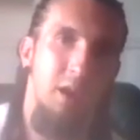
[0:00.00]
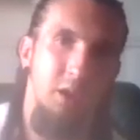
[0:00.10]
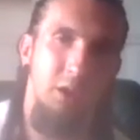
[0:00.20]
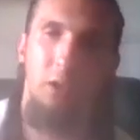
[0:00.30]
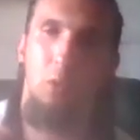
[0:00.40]

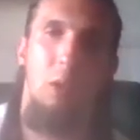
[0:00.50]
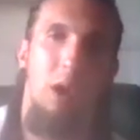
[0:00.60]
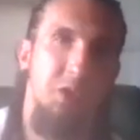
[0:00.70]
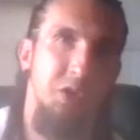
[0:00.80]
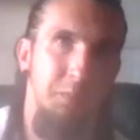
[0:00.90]
you like to
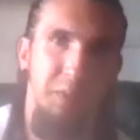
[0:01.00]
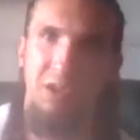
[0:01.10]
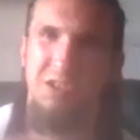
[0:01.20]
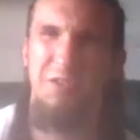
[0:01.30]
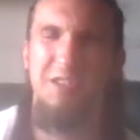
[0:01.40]
watch it
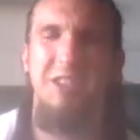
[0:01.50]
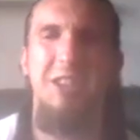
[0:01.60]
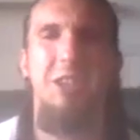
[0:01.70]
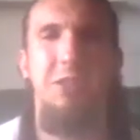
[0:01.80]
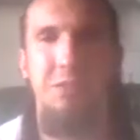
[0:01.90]
because of
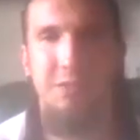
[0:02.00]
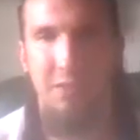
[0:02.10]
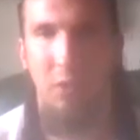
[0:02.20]
scenes and